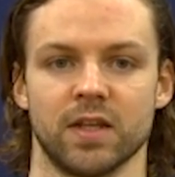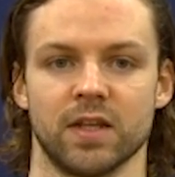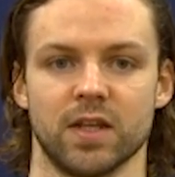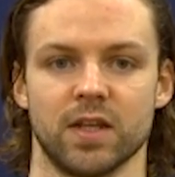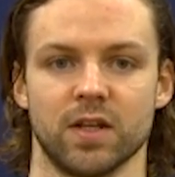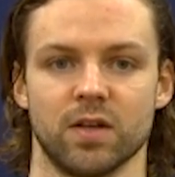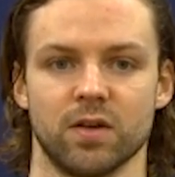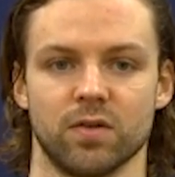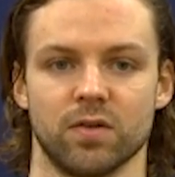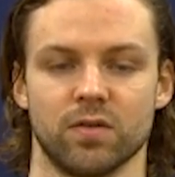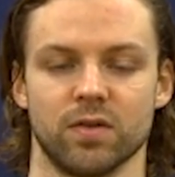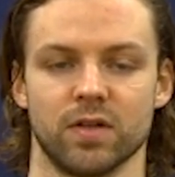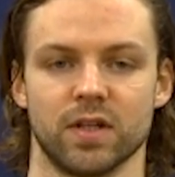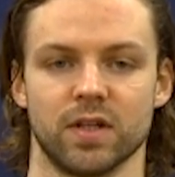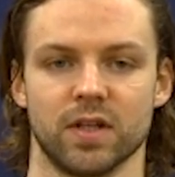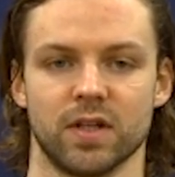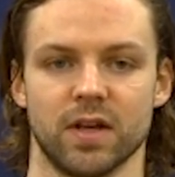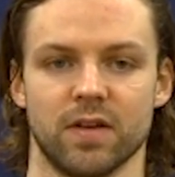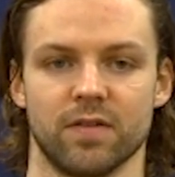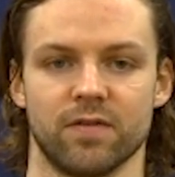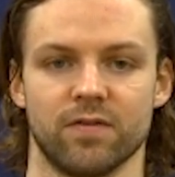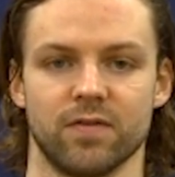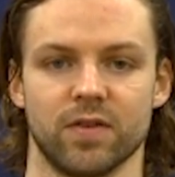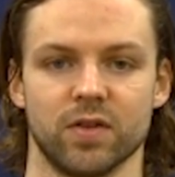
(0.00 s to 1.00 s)
you know,
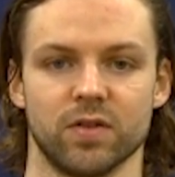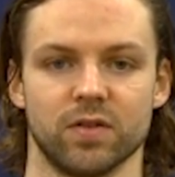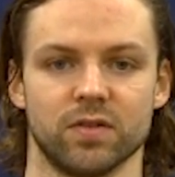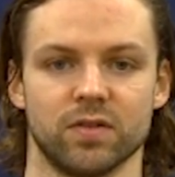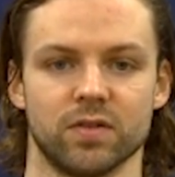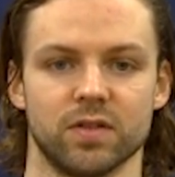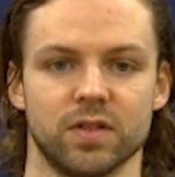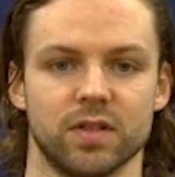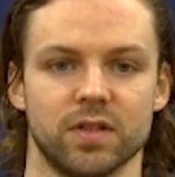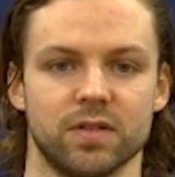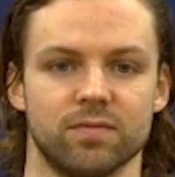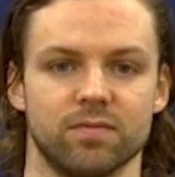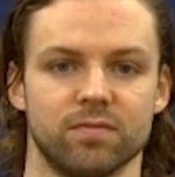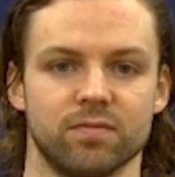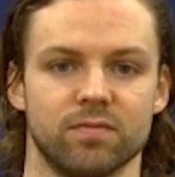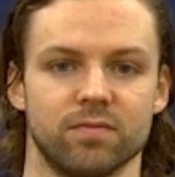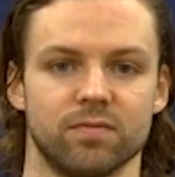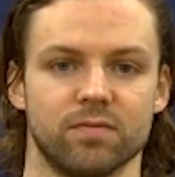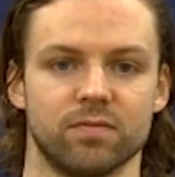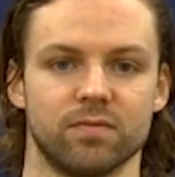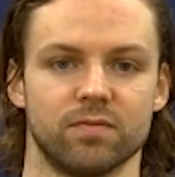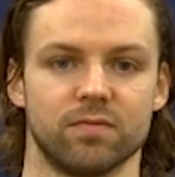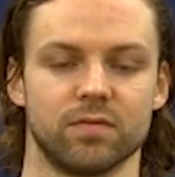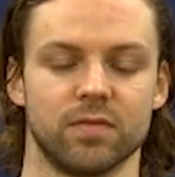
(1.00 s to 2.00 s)
I feel
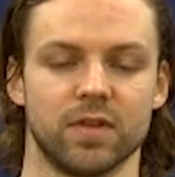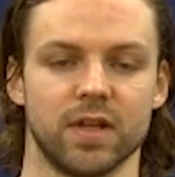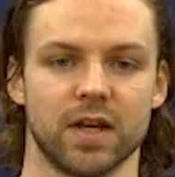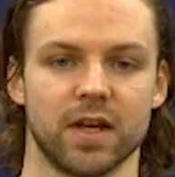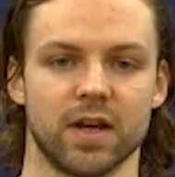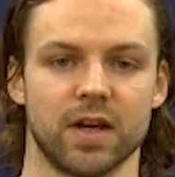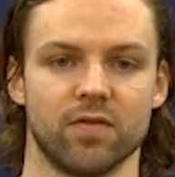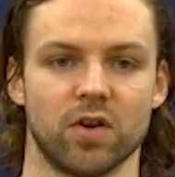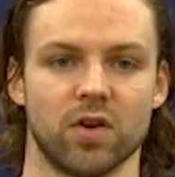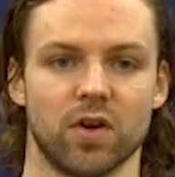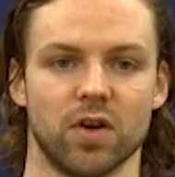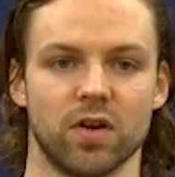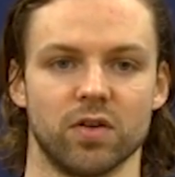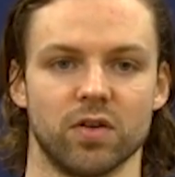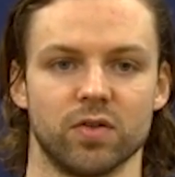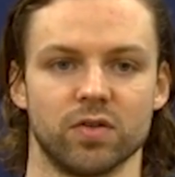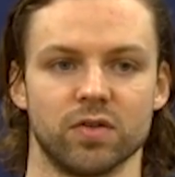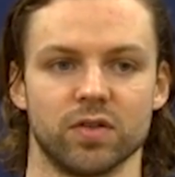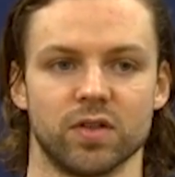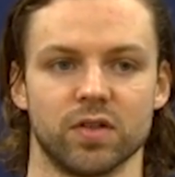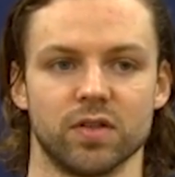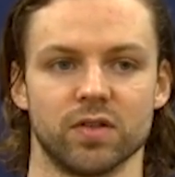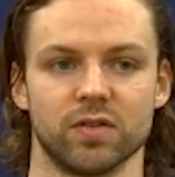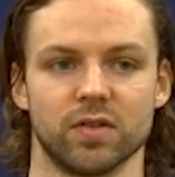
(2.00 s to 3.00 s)
like I've gone to
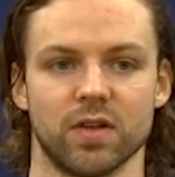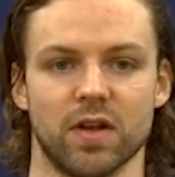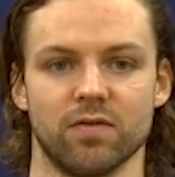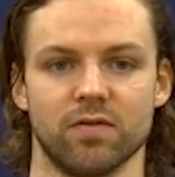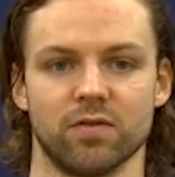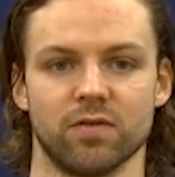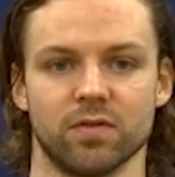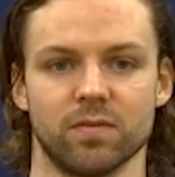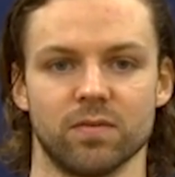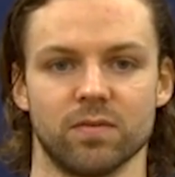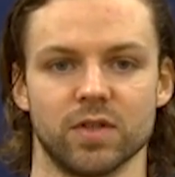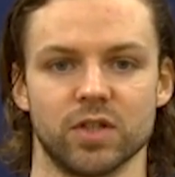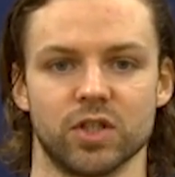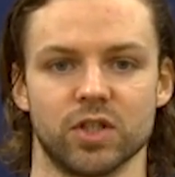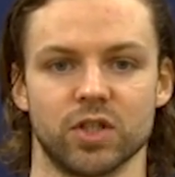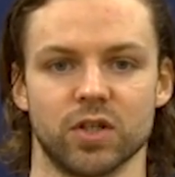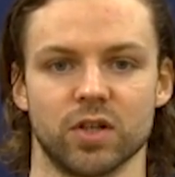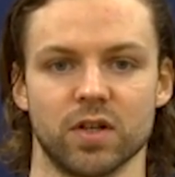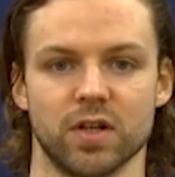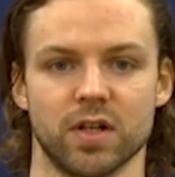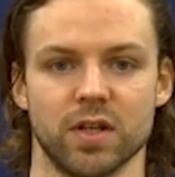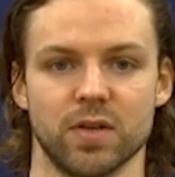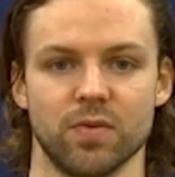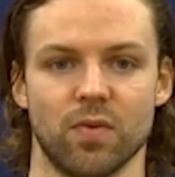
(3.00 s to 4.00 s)
another level
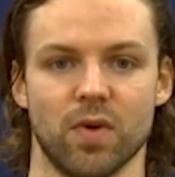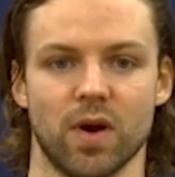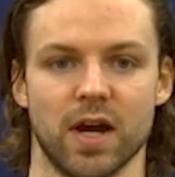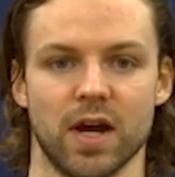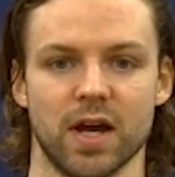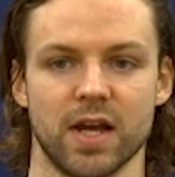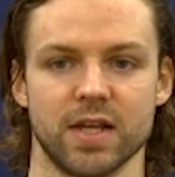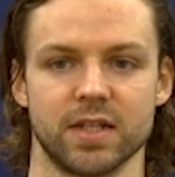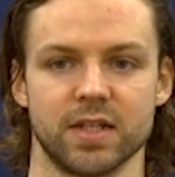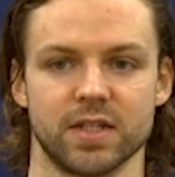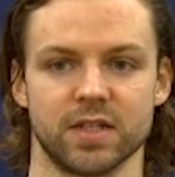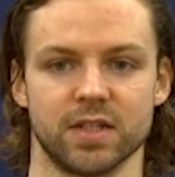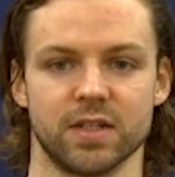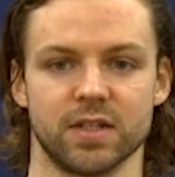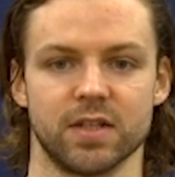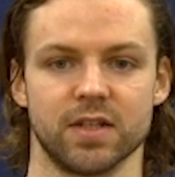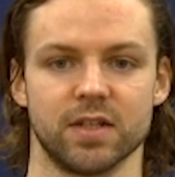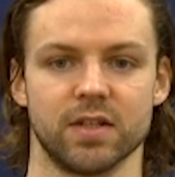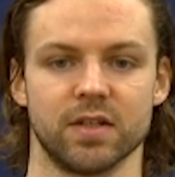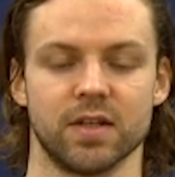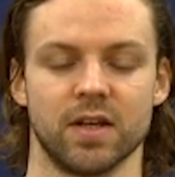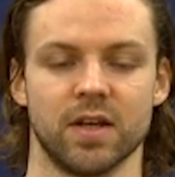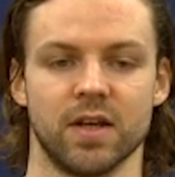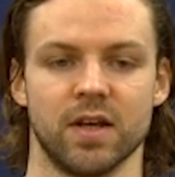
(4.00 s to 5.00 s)
maturity wise
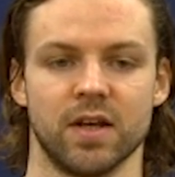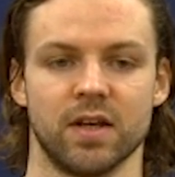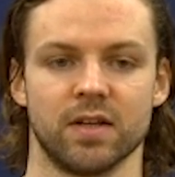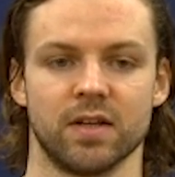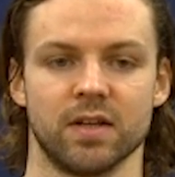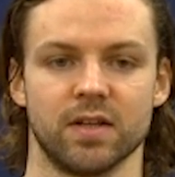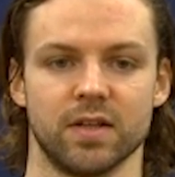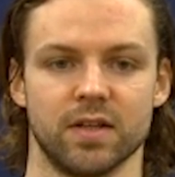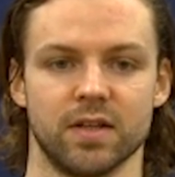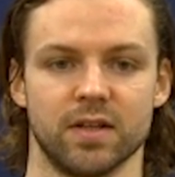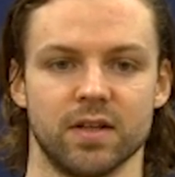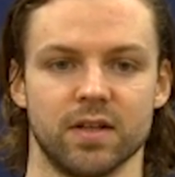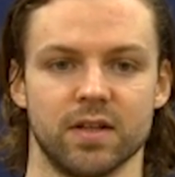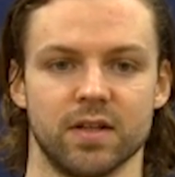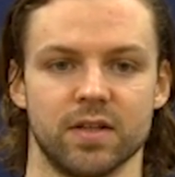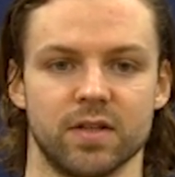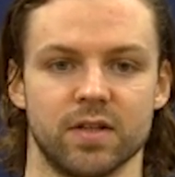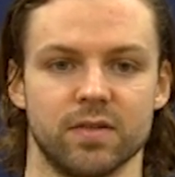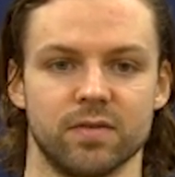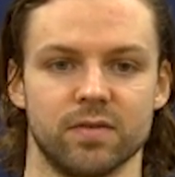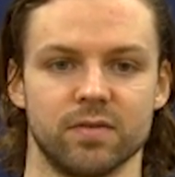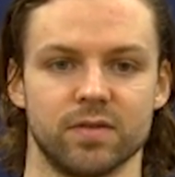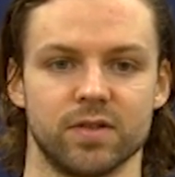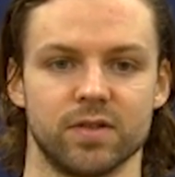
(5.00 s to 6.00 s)
in
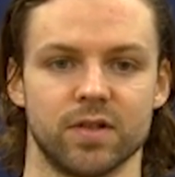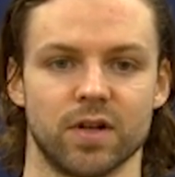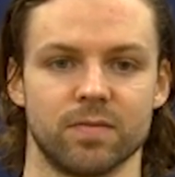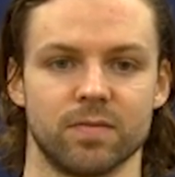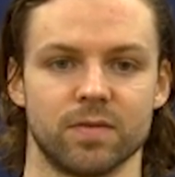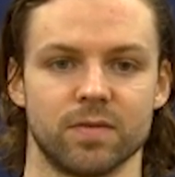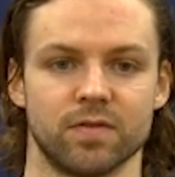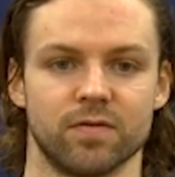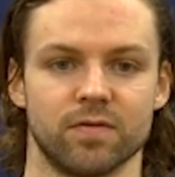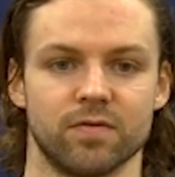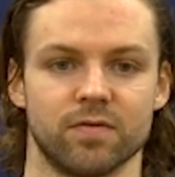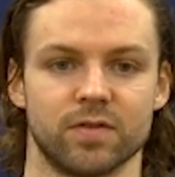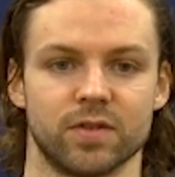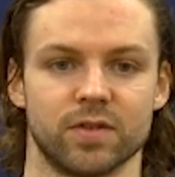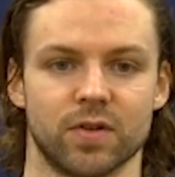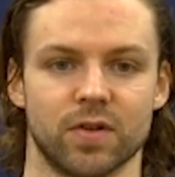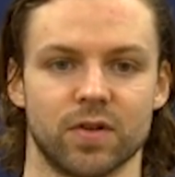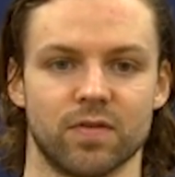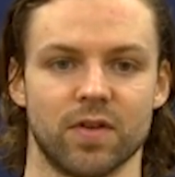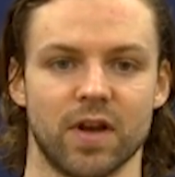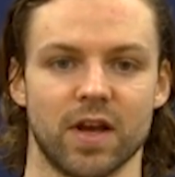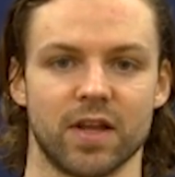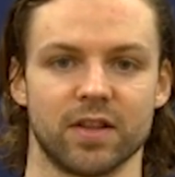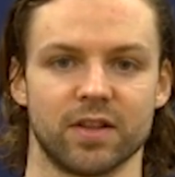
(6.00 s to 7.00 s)
terms of sort
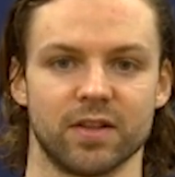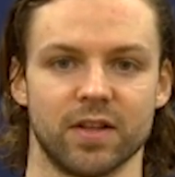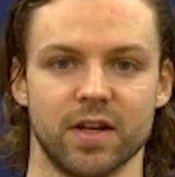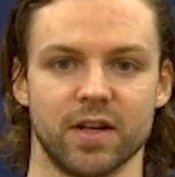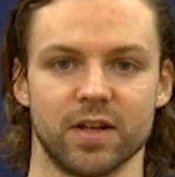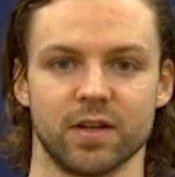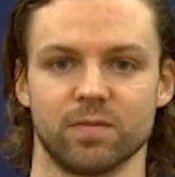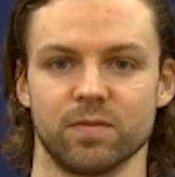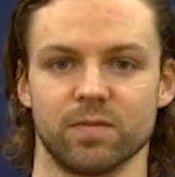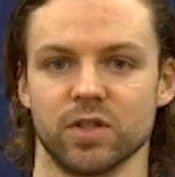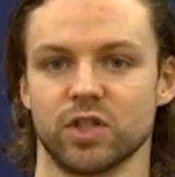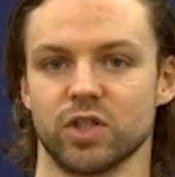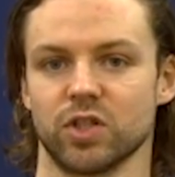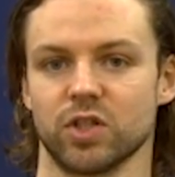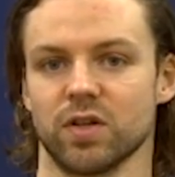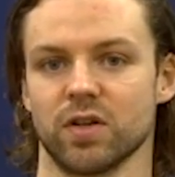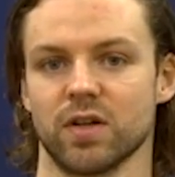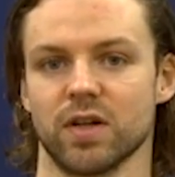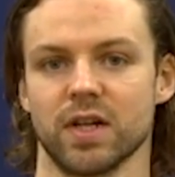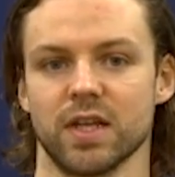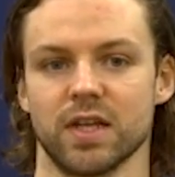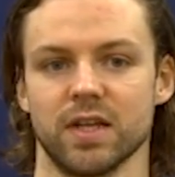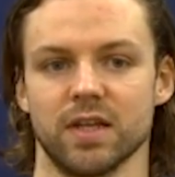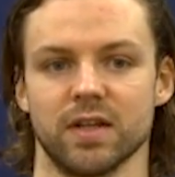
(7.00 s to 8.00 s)
of athletic
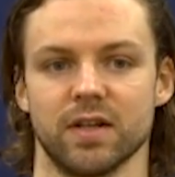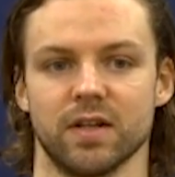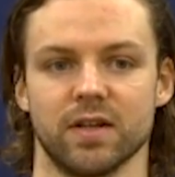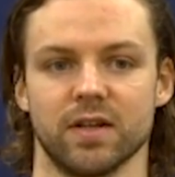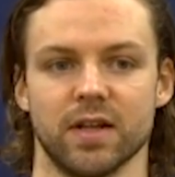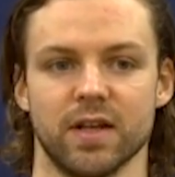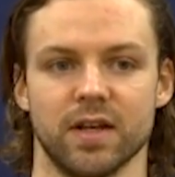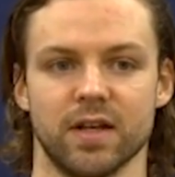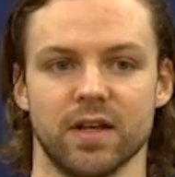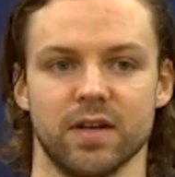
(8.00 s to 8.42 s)
maturity and